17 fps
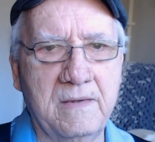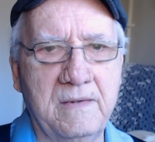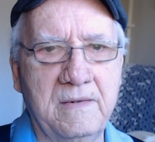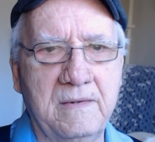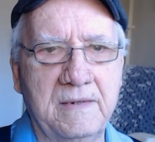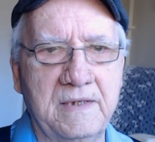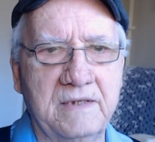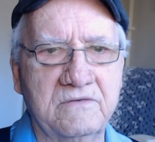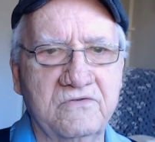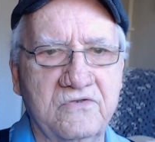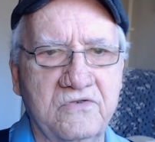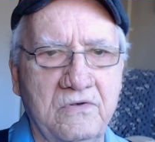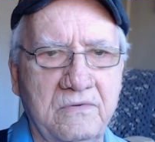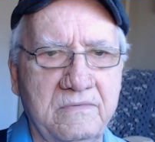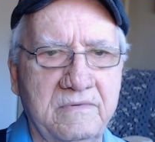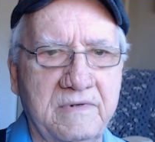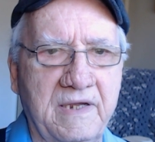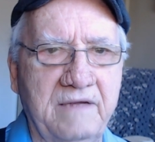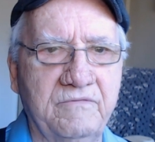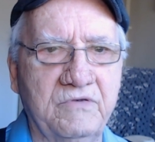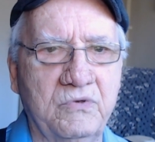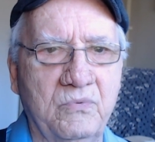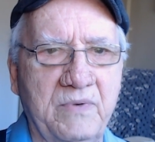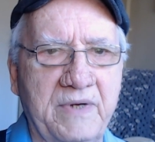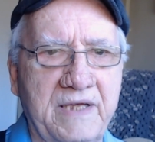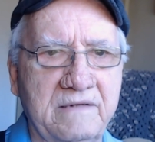And so David
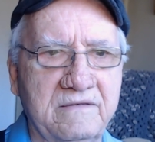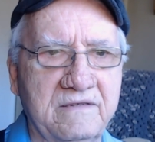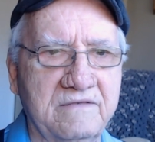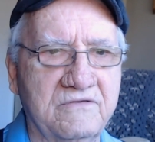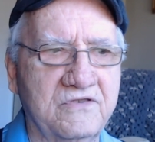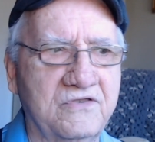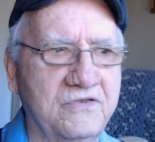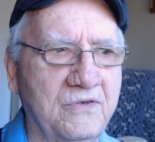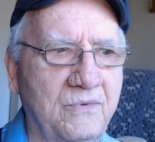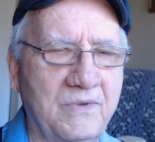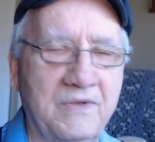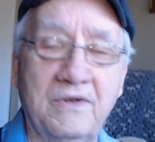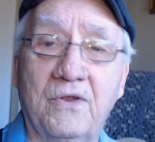went, and so the